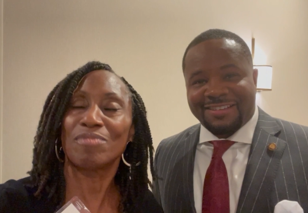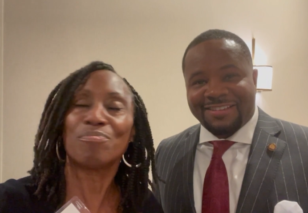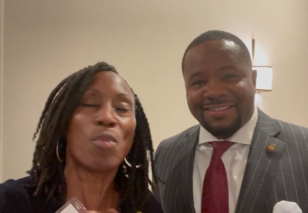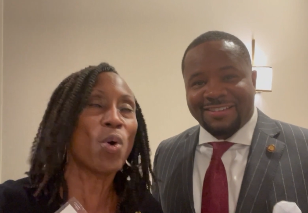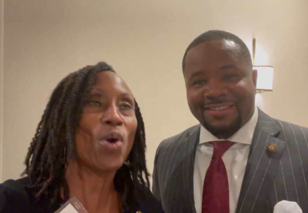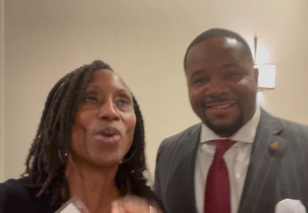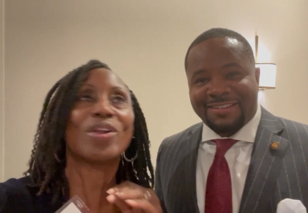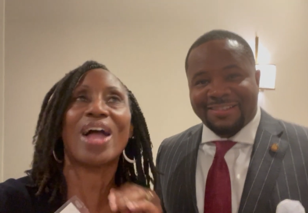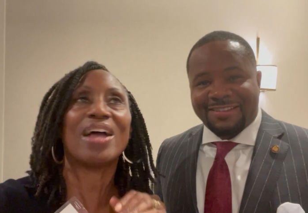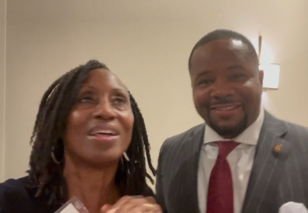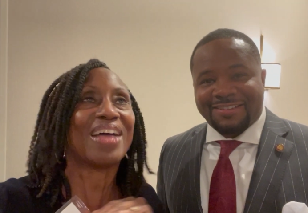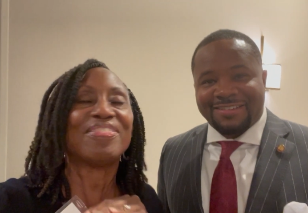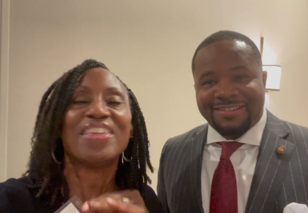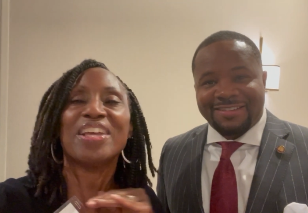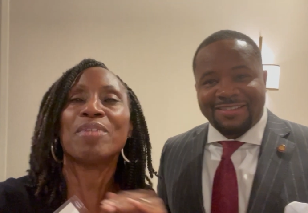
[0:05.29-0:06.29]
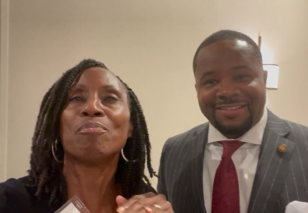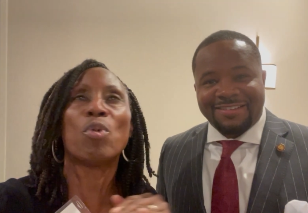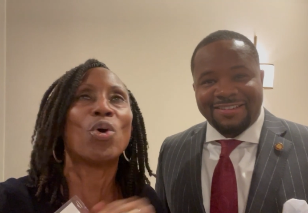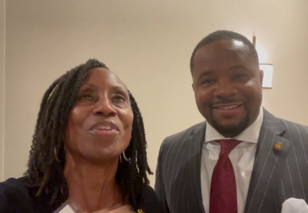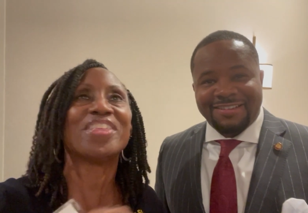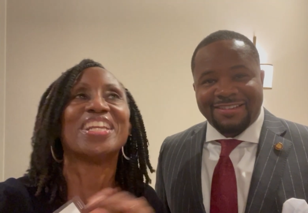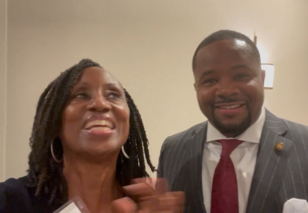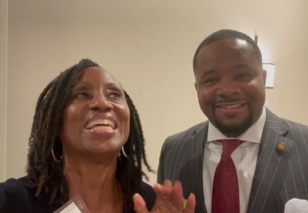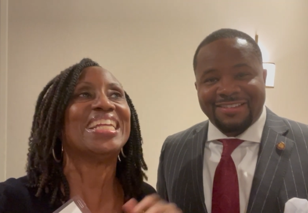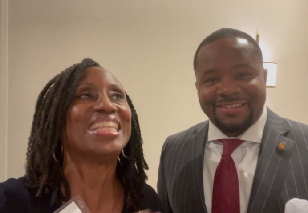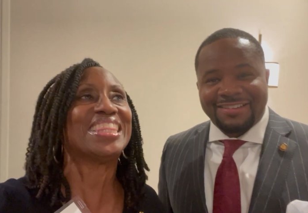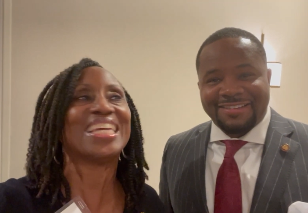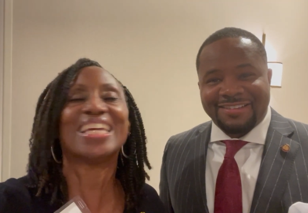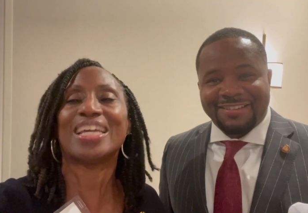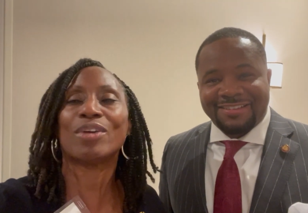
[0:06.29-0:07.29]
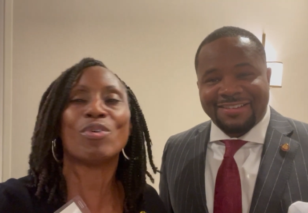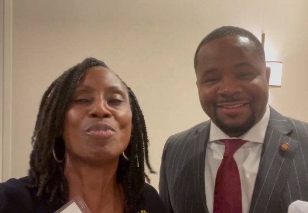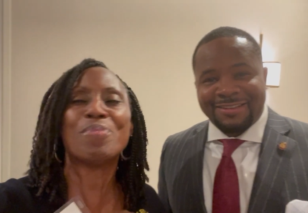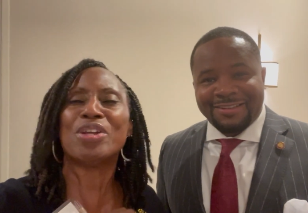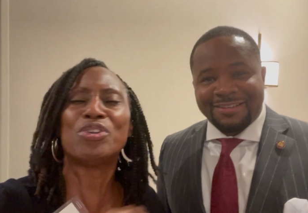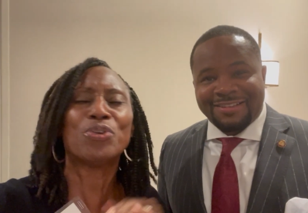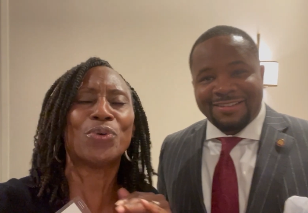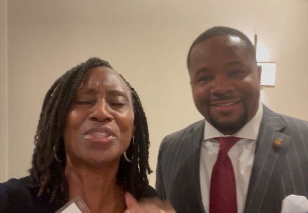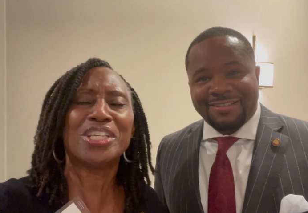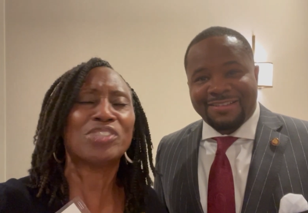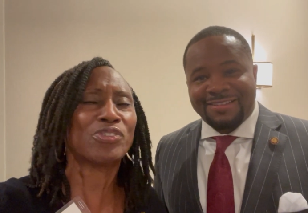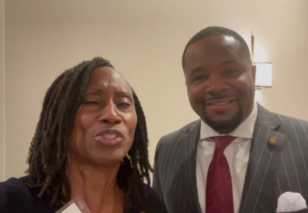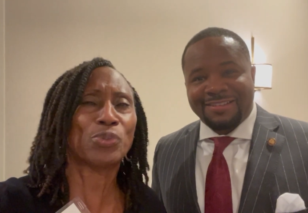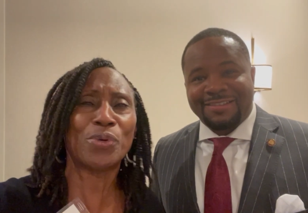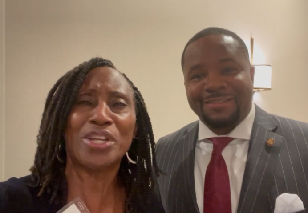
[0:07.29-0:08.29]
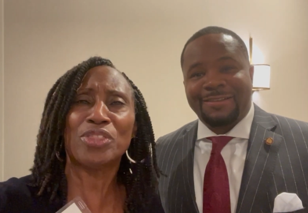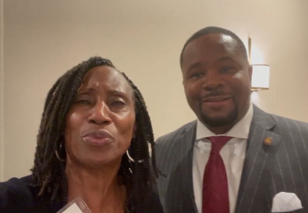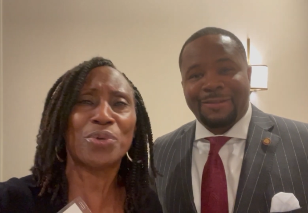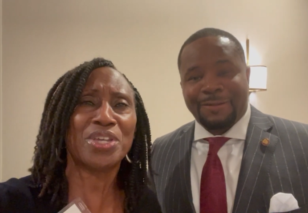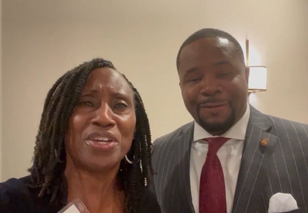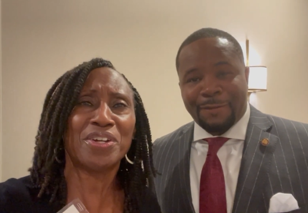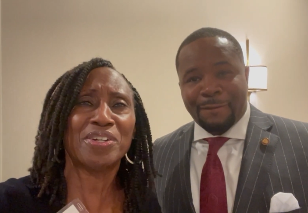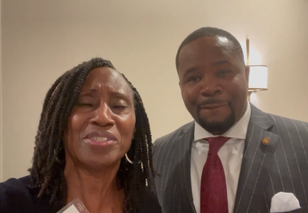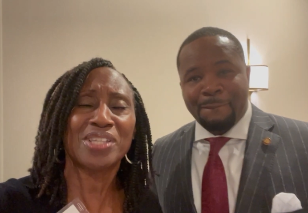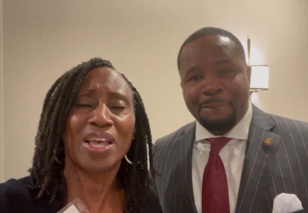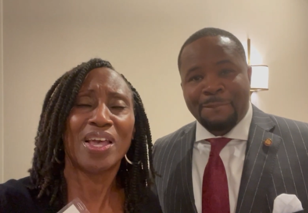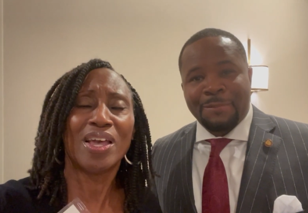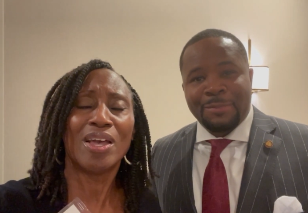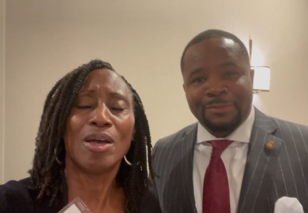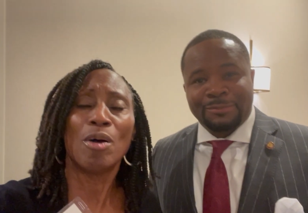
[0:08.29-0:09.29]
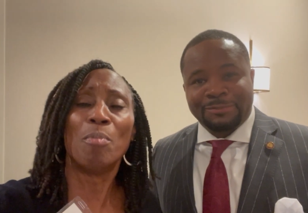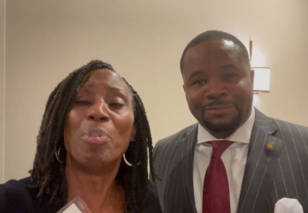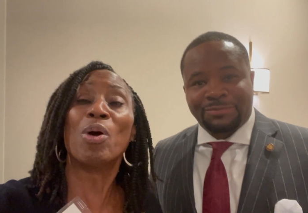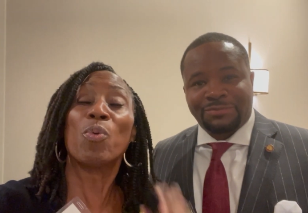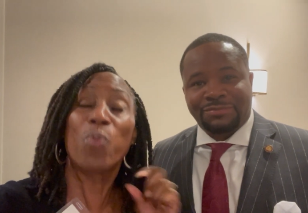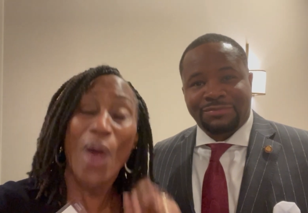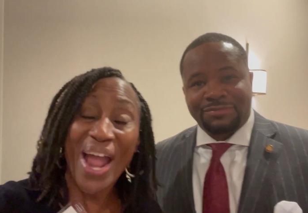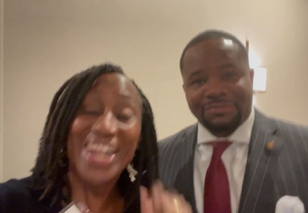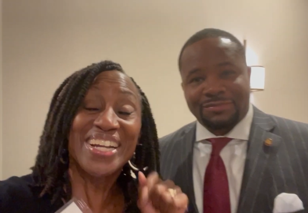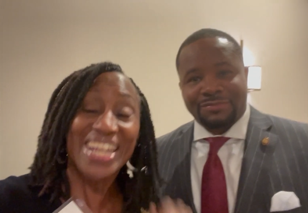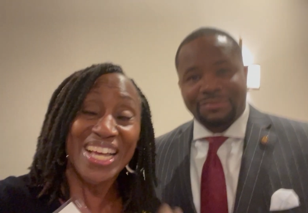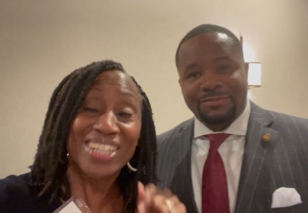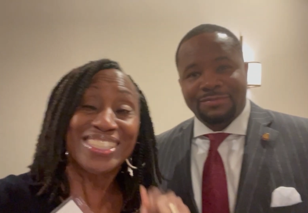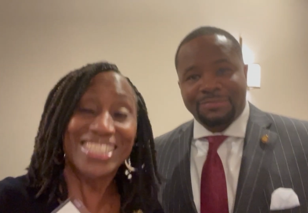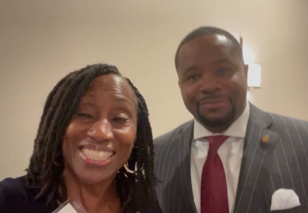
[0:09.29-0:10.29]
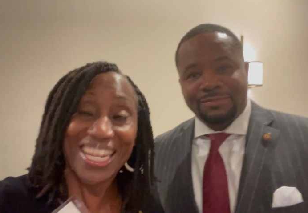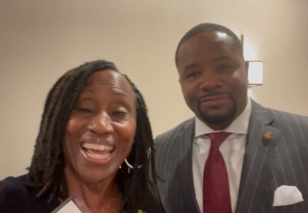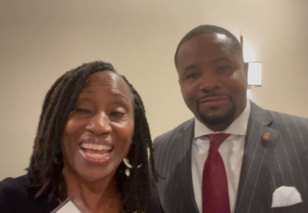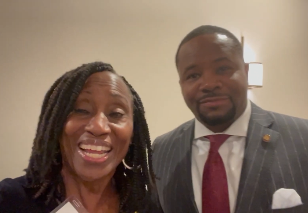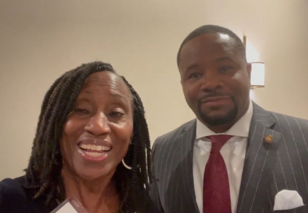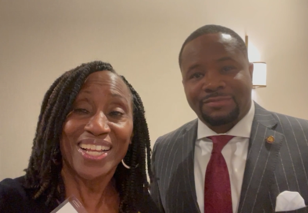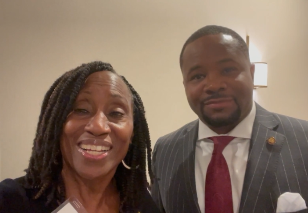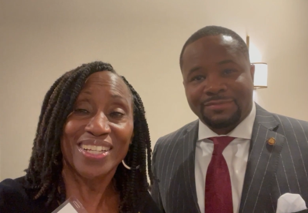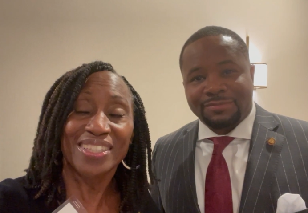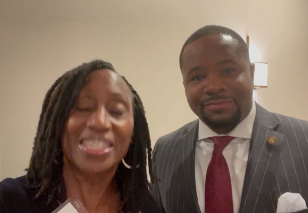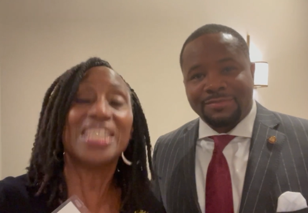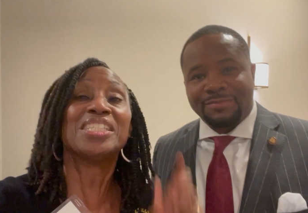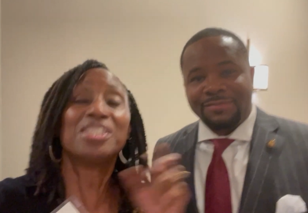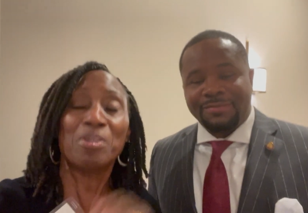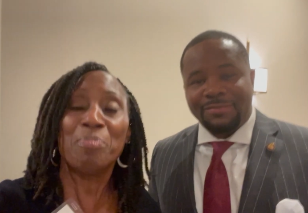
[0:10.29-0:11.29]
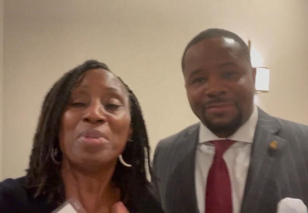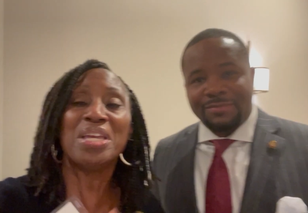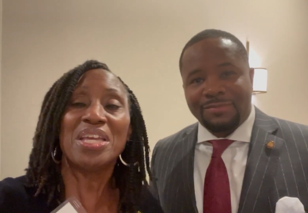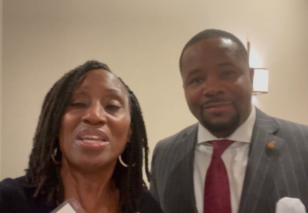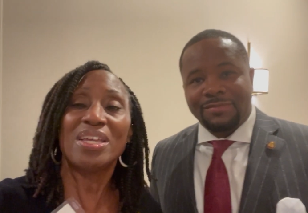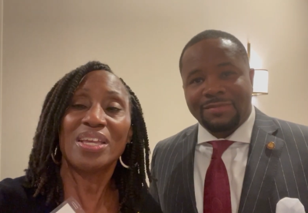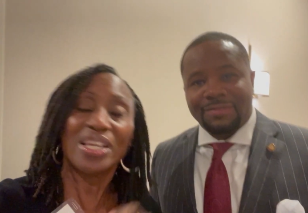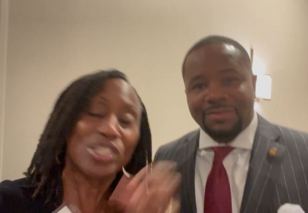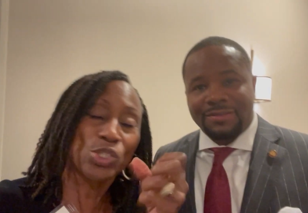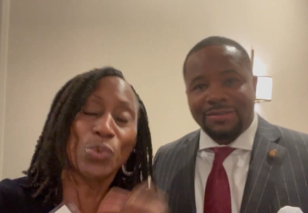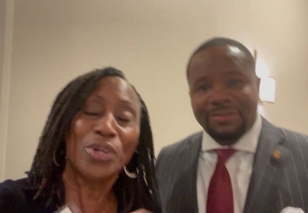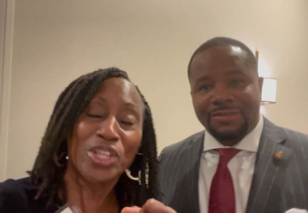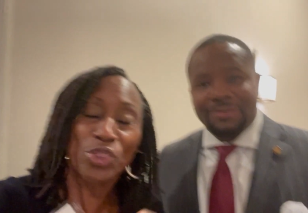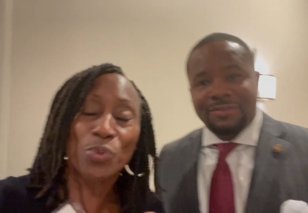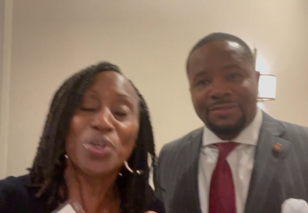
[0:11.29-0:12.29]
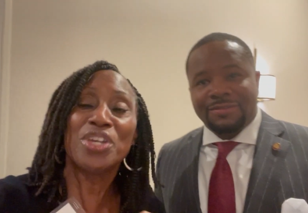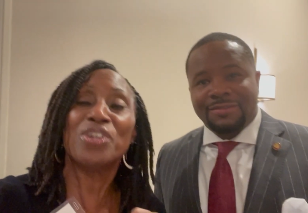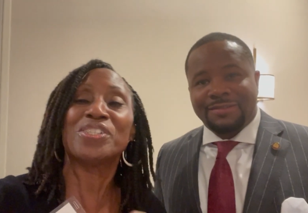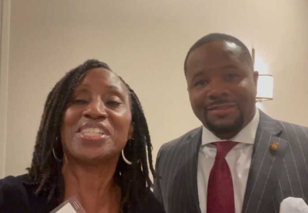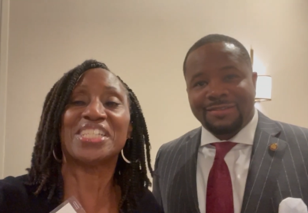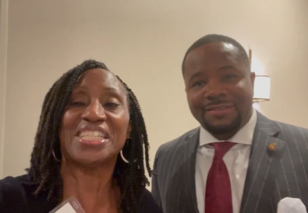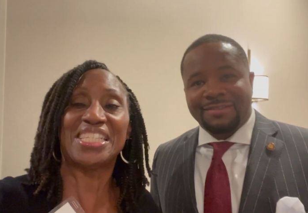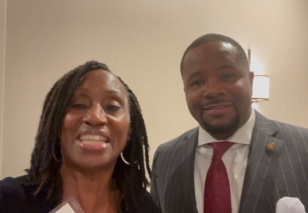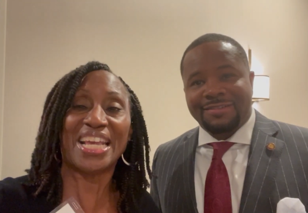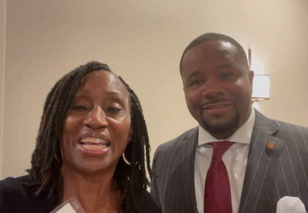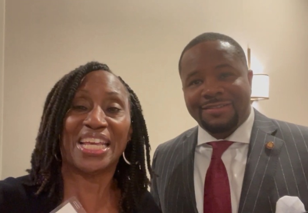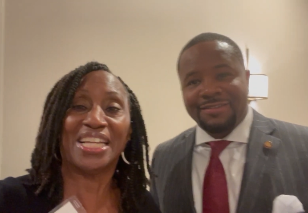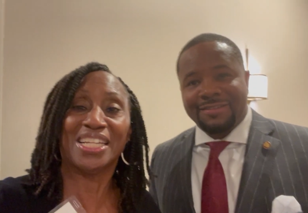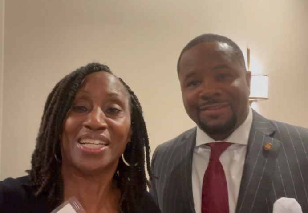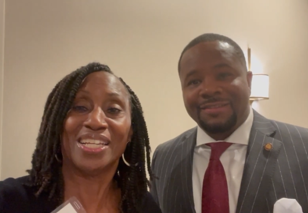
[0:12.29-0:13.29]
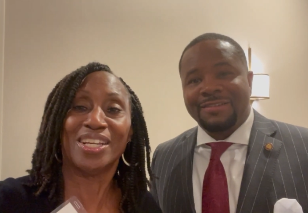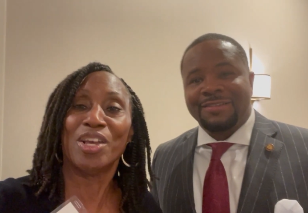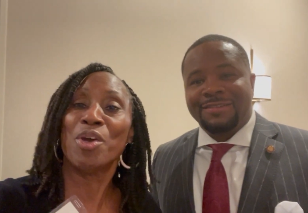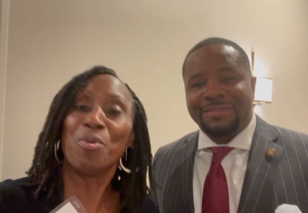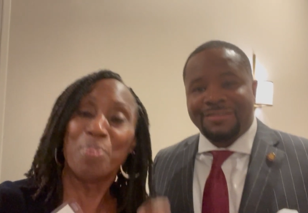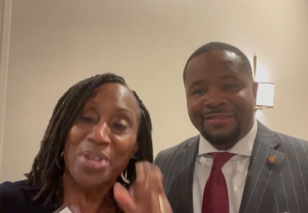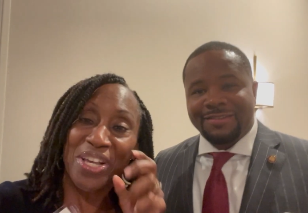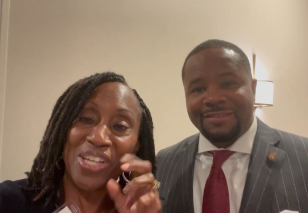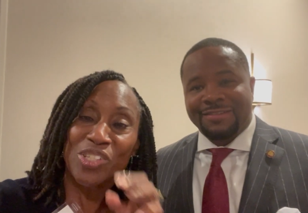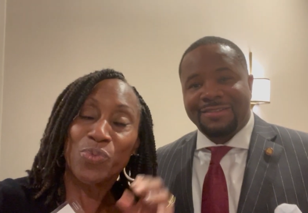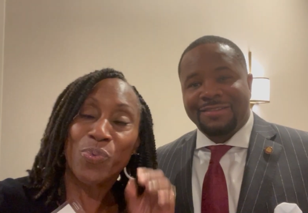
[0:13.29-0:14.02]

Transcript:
Speaker 1: More, I think more than anything, we've been doing this for 23 years, but right now today, this to me is 23 years in a second. Because